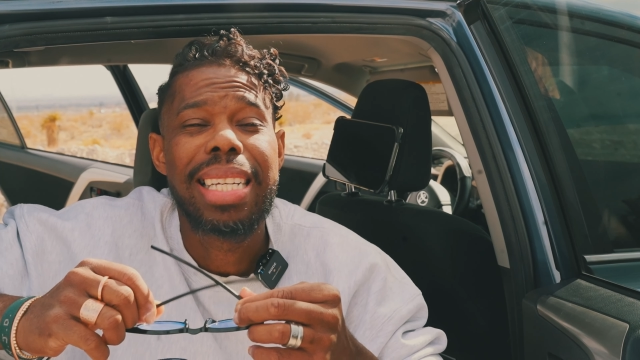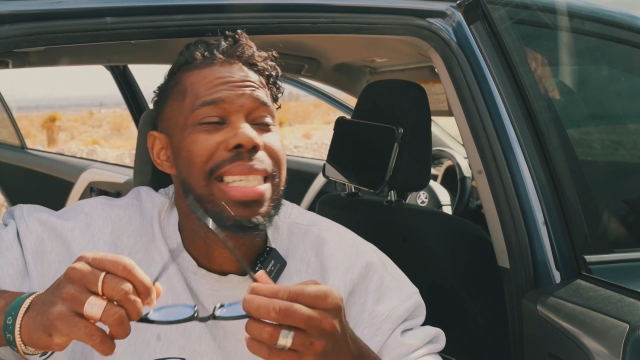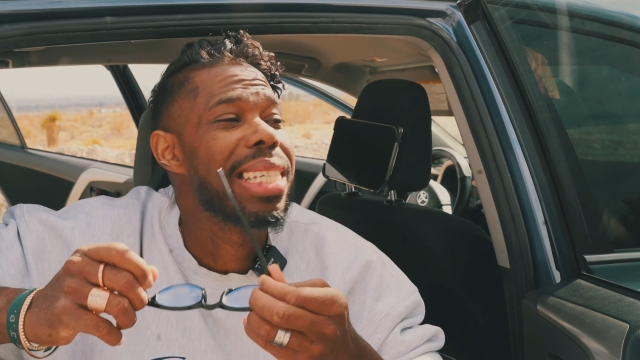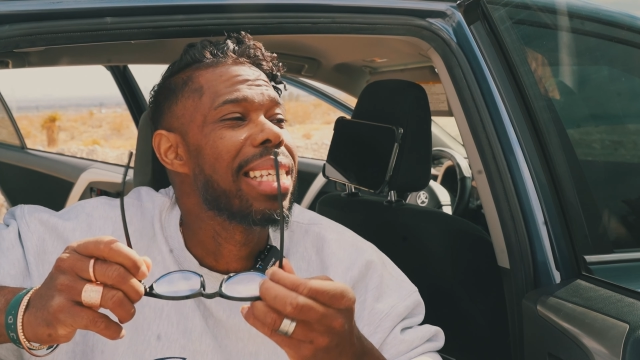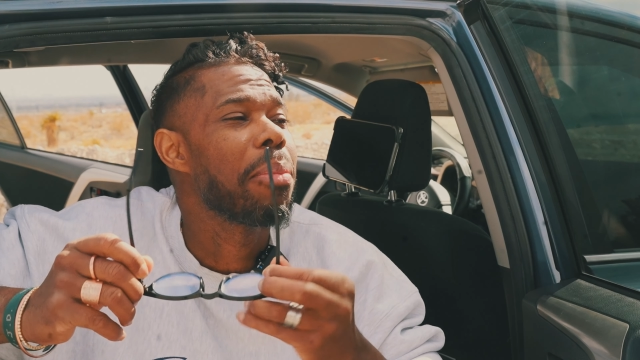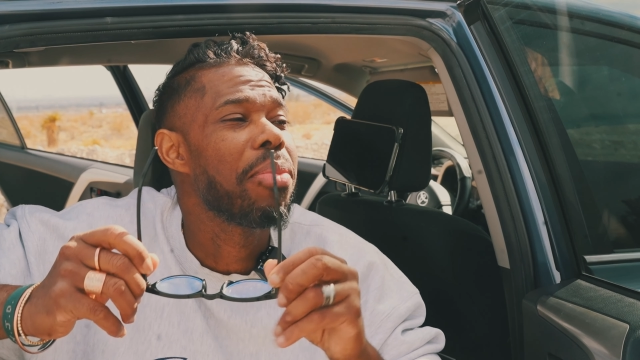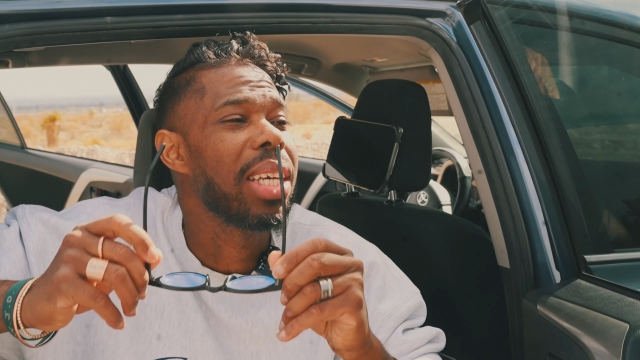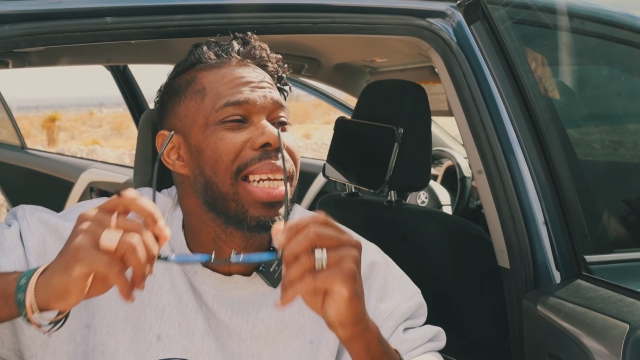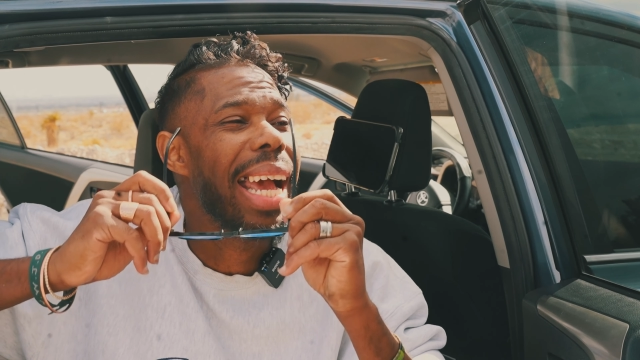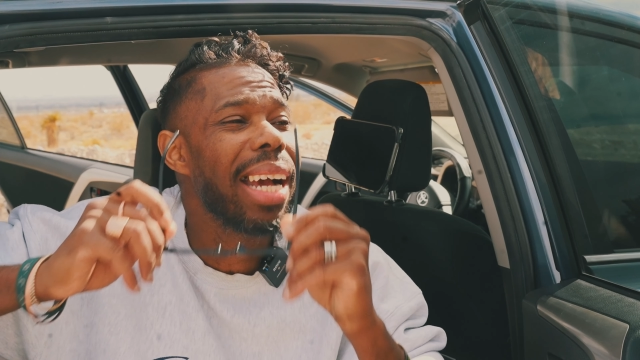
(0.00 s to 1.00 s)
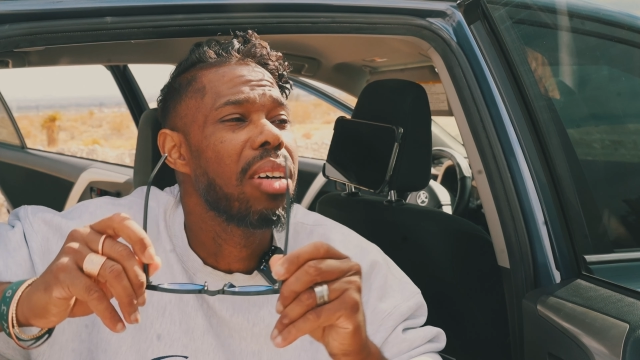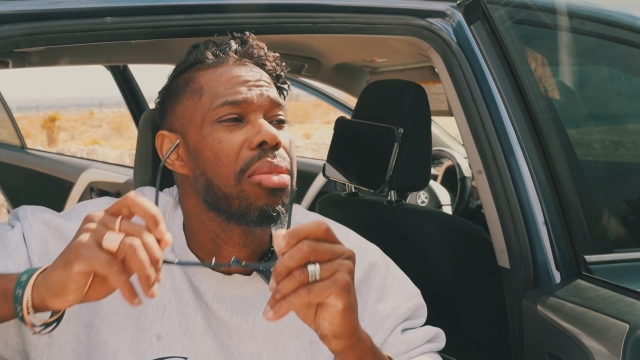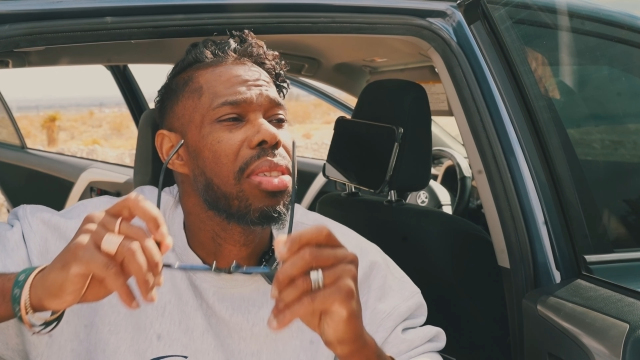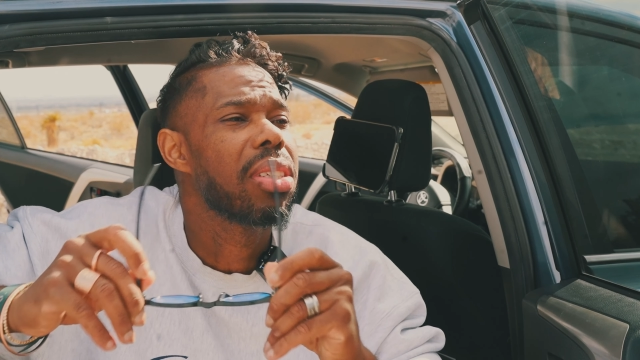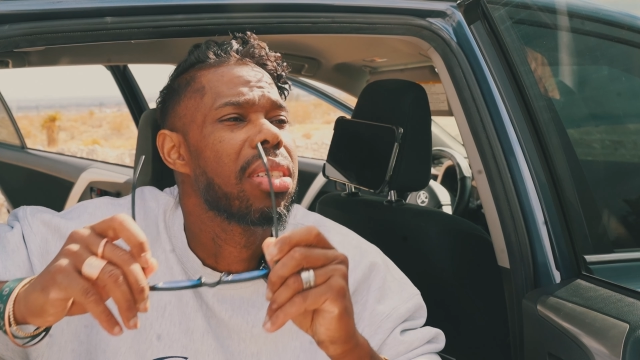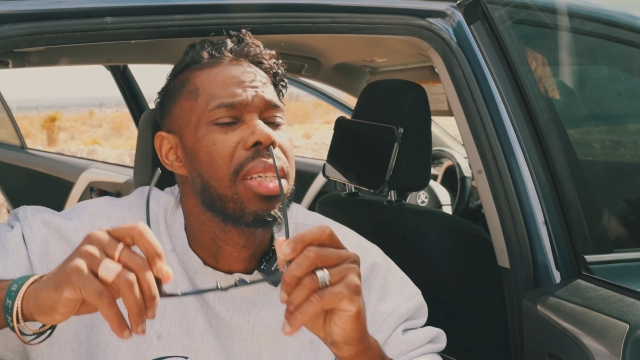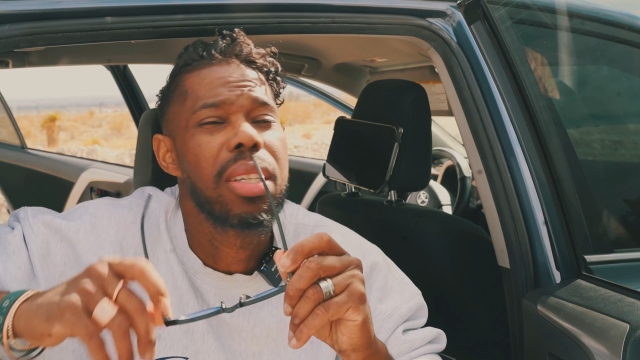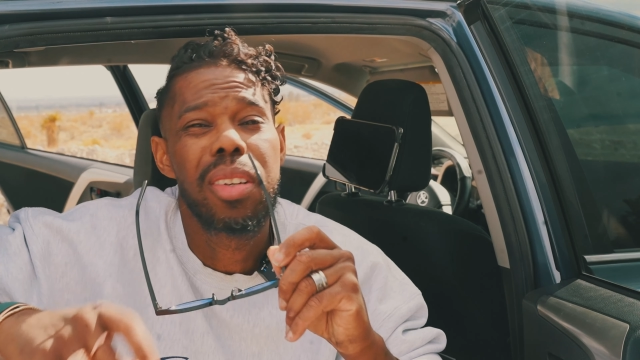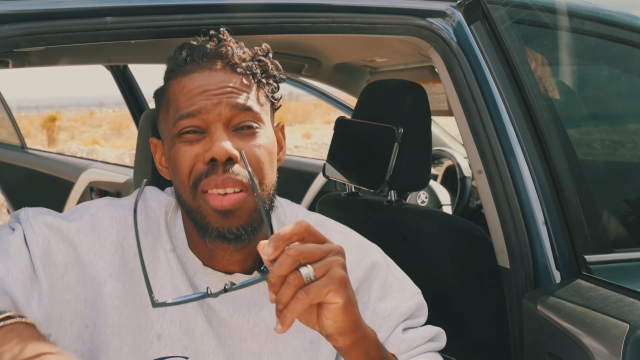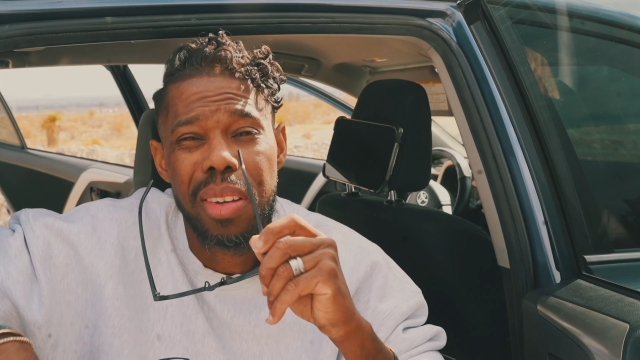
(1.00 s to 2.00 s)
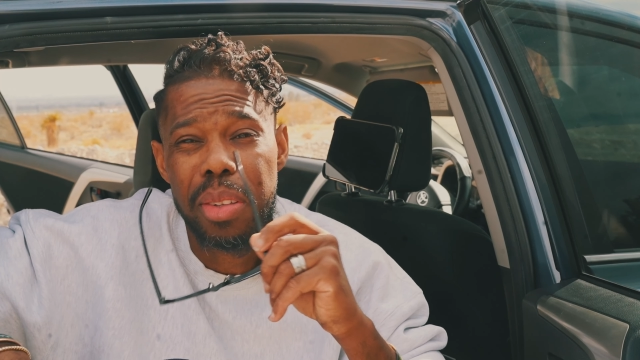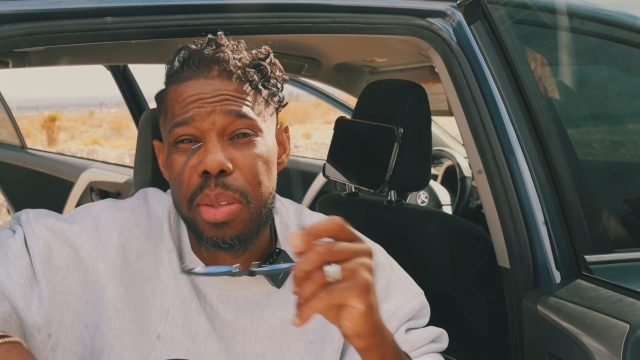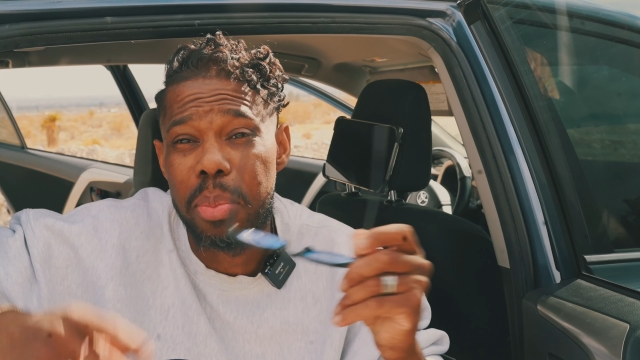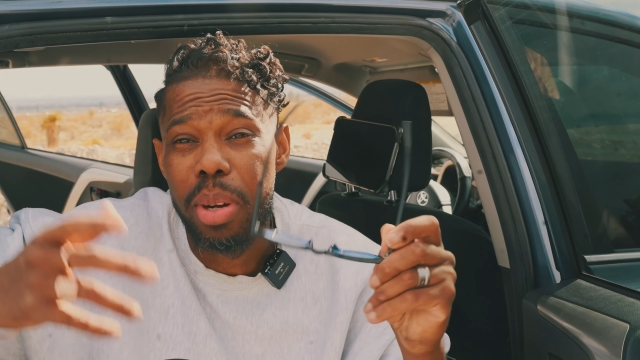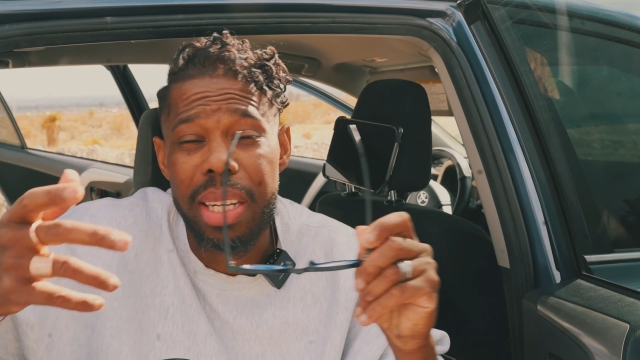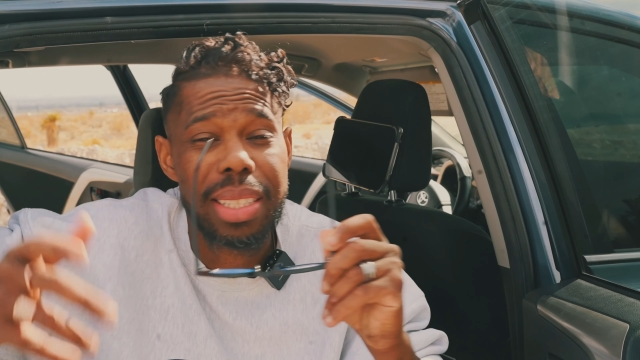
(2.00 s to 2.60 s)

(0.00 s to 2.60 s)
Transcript: something else to bring